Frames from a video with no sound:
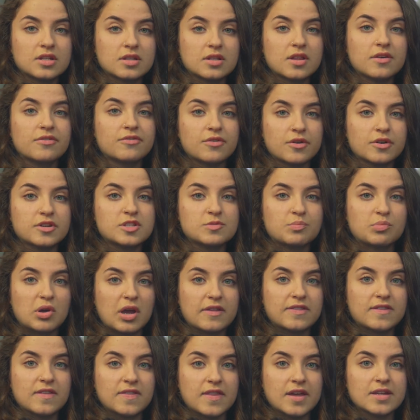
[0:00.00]
the first
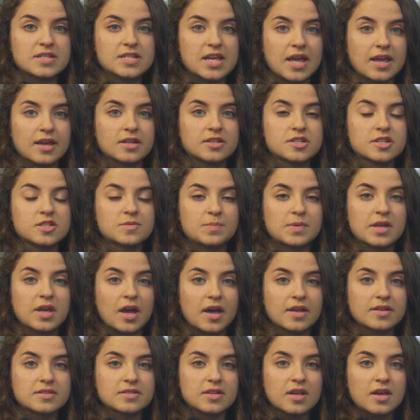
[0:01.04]
breath that they take, just
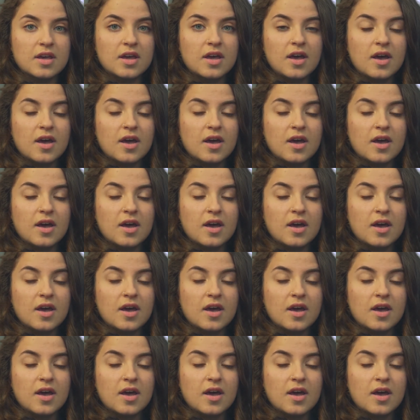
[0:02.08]
because